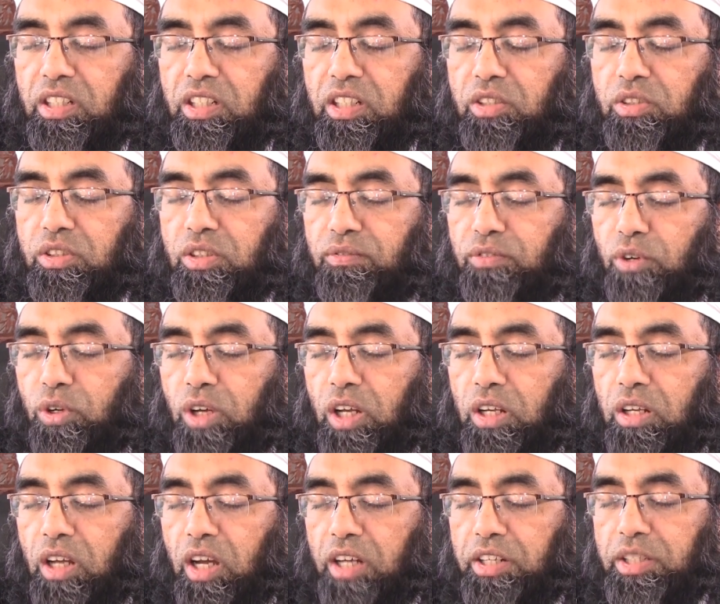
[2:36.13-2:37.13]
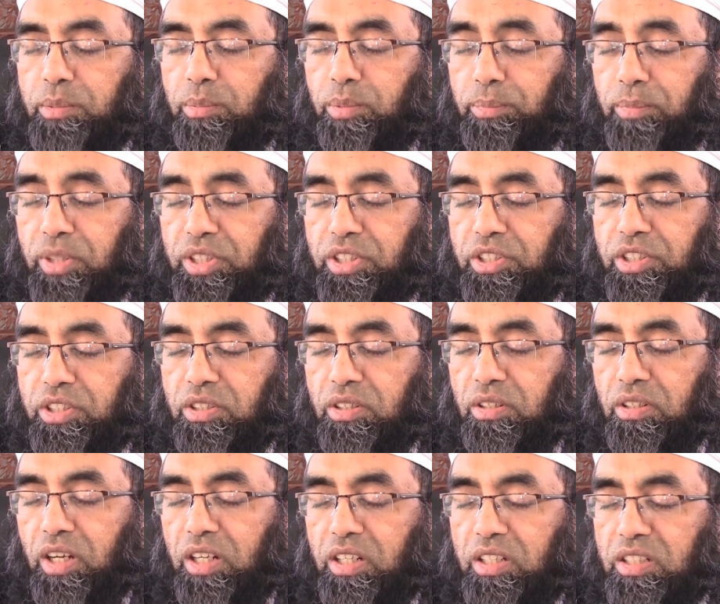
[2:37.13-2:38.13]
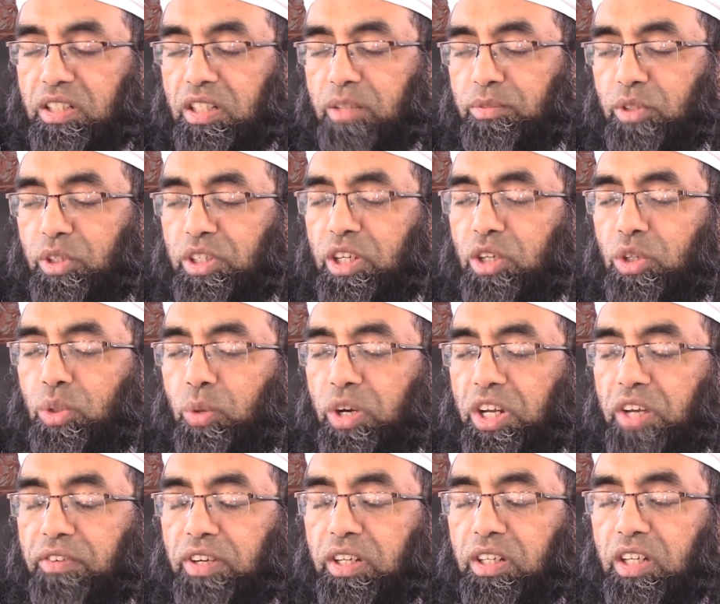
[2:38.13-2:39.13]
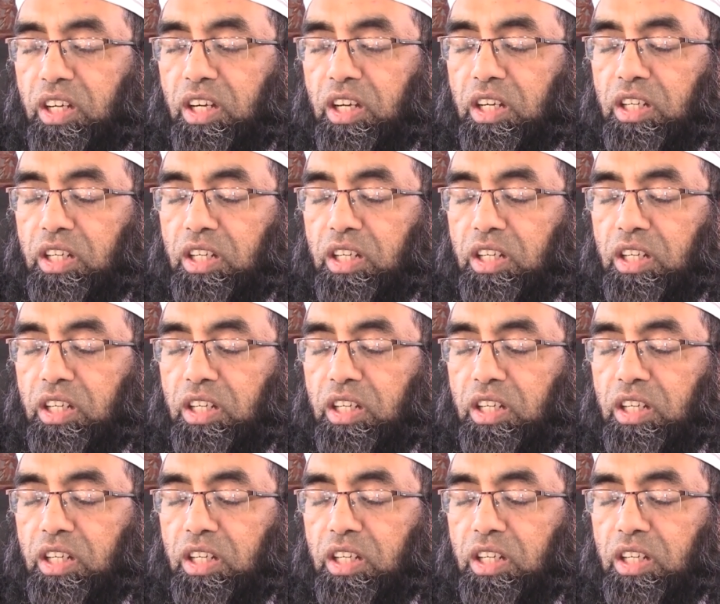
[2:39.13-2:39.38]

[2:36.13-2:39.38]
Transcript: He doesn't follow Allah and His Messenger sallallahu alaihi wasallam. So he can do whatever.